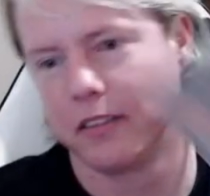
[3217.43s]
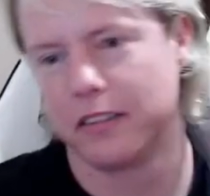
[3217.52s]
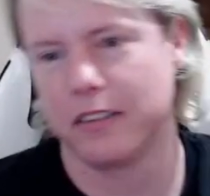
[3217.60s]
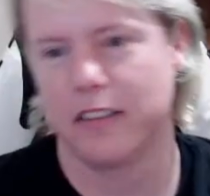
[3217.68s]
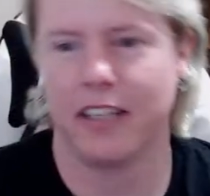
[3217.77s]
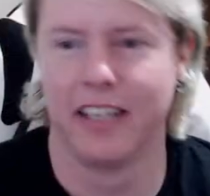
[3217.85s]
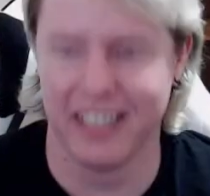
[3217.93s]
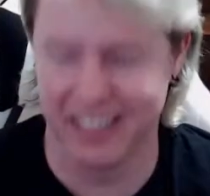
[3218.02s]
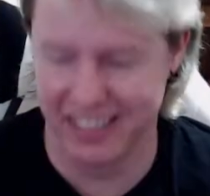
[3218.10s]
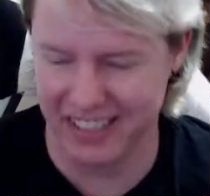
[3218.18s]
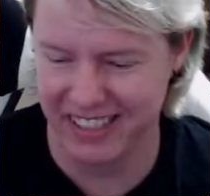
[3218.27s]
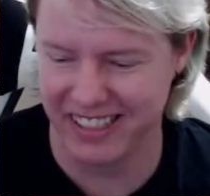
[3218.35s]

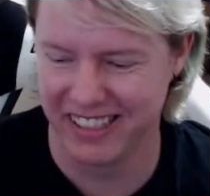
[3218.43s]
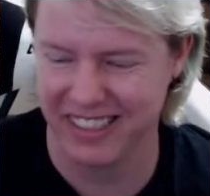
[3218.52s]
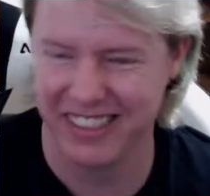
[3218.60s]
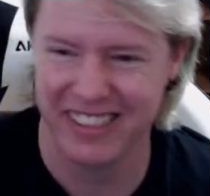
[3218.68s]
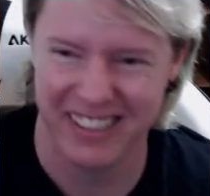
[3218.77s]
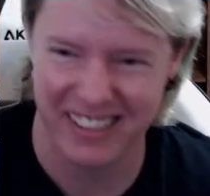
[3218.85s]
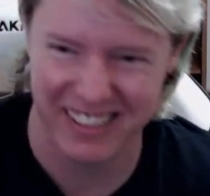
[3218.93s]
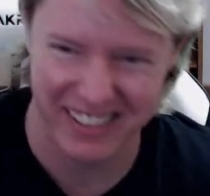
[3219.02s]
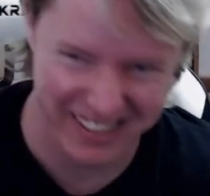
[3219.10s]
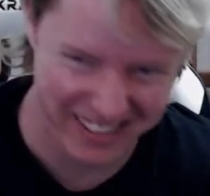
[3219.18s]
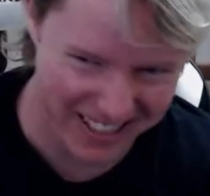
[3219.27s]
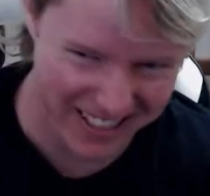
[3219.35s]
How
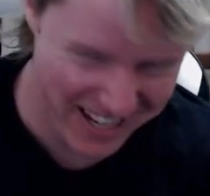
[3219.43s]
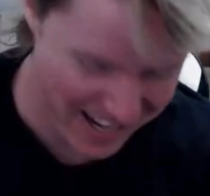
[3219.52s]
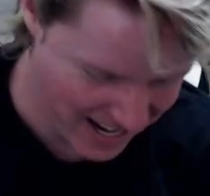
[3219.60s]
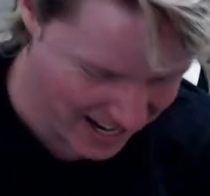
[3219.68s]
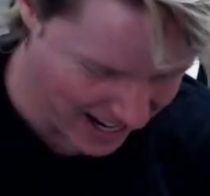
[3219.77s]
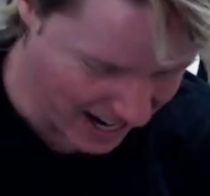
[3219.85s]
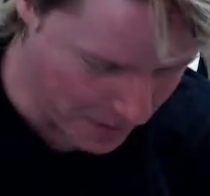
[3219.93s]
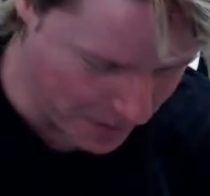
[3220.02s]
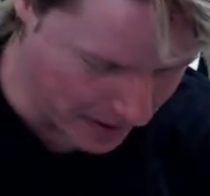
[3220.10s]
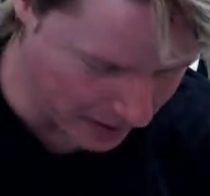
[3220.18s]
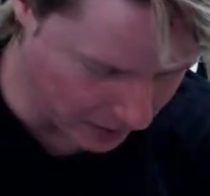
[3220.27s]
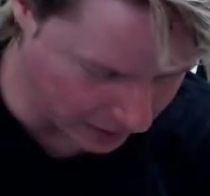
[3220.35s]
you
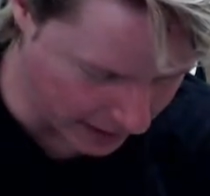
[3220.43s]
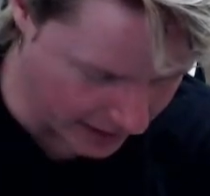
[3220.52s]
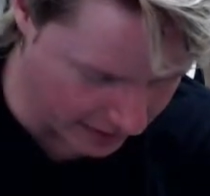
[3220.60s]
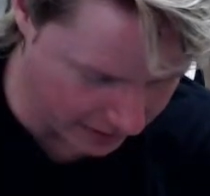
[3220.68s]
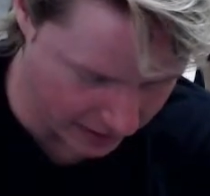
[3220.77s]
been, though, Sav?